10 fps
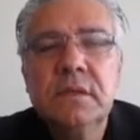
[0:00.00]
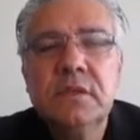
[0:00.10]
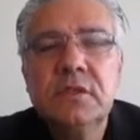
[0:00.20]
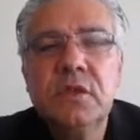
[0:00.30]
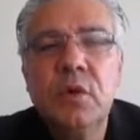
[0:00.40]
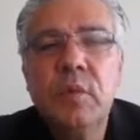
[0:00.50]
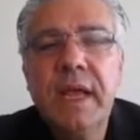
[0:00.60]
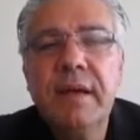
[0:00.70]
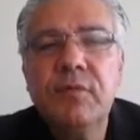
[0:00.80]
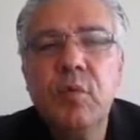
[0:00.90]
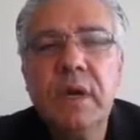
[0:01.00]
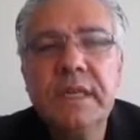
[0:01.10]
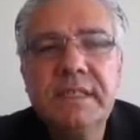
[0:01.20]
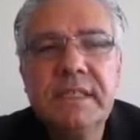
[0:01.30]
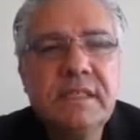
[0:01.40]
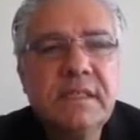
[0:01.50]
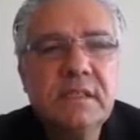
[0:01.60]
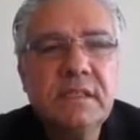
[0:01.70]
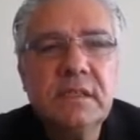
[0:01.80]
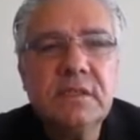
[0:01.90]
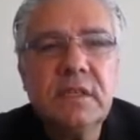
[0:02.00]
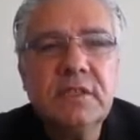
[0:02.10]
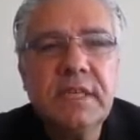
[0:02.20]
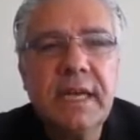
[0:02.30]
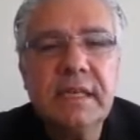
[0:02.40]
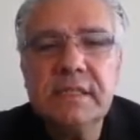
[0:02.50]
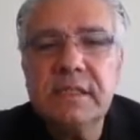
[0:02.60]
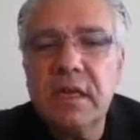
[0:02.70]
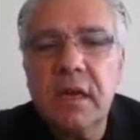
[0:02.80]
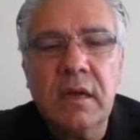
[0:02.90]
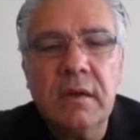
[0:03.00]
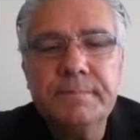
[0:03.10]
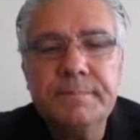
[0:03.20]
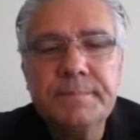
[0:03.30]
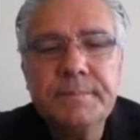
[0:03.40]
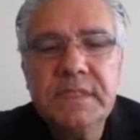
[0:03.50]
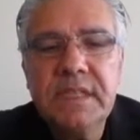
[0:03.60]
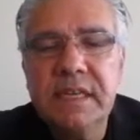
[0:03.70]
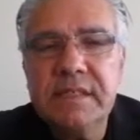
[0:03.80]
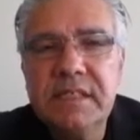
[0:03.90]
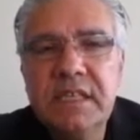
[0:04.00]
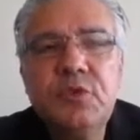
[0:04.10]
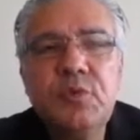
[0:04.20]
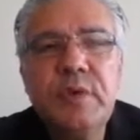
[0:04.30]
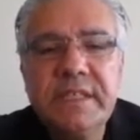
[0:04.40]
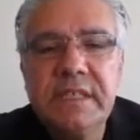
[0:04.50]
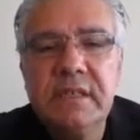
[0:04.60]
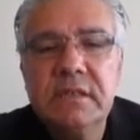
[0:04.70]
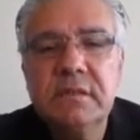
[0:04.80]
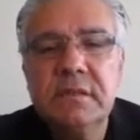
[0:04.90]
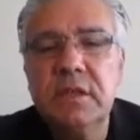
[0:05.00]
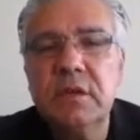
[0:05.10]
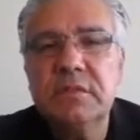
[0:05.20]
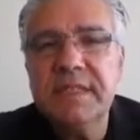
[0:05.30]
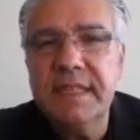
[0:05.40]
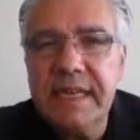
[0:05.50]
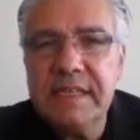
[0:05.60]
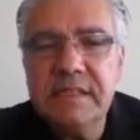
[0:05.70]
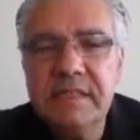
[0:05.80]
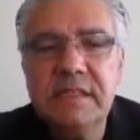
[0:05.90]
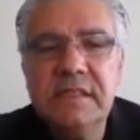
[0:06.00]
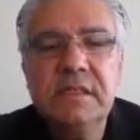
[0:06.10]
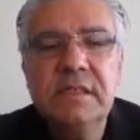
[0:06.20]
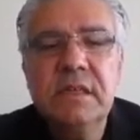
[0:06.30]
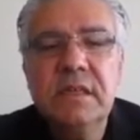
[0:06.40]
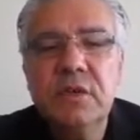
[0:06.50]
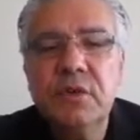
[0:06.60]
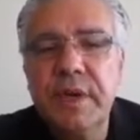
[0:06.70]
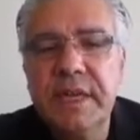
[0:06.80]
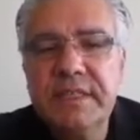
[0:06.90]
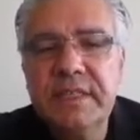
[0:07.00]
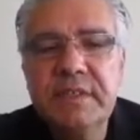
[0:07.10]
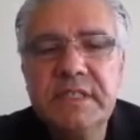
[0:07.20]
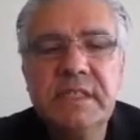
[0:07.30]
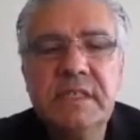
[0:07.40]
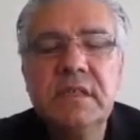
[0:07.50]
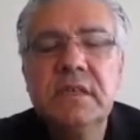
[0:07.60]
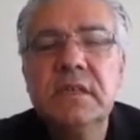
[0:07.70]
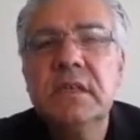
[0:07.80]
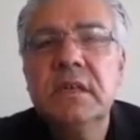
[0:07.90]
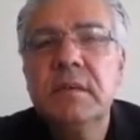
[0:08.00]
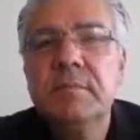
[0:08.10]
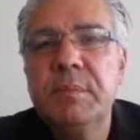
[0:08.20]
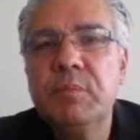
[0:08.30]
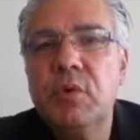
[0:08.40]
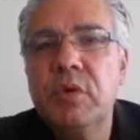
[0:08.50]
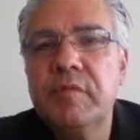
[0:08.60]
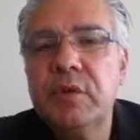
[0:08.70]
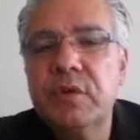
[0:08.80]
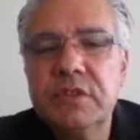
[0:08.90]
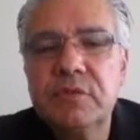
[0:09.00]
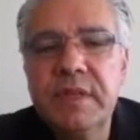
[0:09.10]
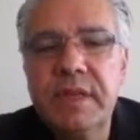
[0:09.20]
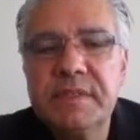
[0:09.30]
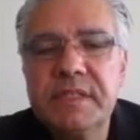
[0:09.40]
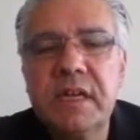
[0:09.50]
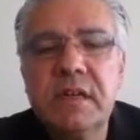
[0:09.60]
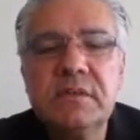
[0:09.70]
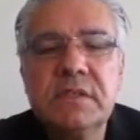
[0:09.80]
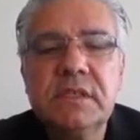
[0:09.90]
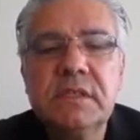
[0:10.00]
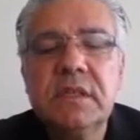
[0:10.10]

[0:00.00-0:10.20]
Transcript: So we have qualities such as assiduity, tenacity, creativity. People are rigorous with themselves.